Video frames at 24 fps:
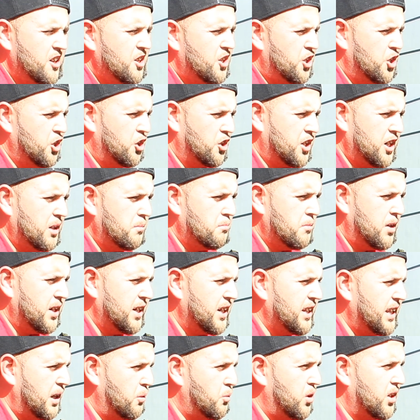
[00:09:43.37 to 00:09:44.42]
good
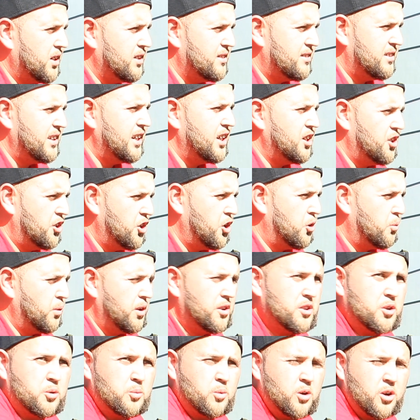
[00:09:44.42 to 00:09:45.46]
money. They want to see where
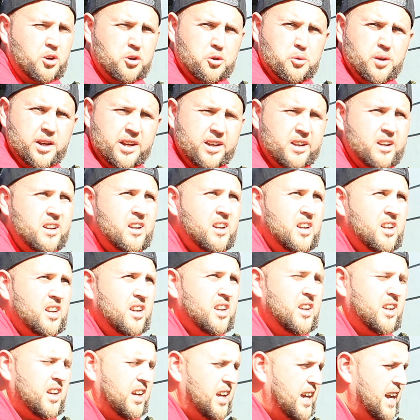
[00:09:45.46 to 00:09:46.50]
their work went.
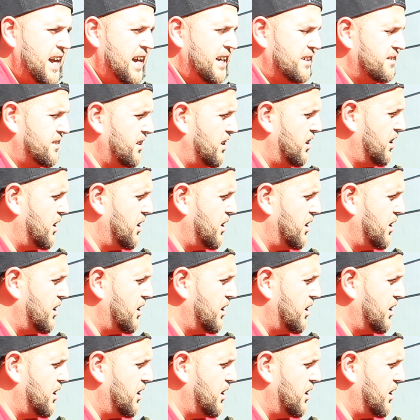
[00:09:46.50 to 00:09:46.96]
And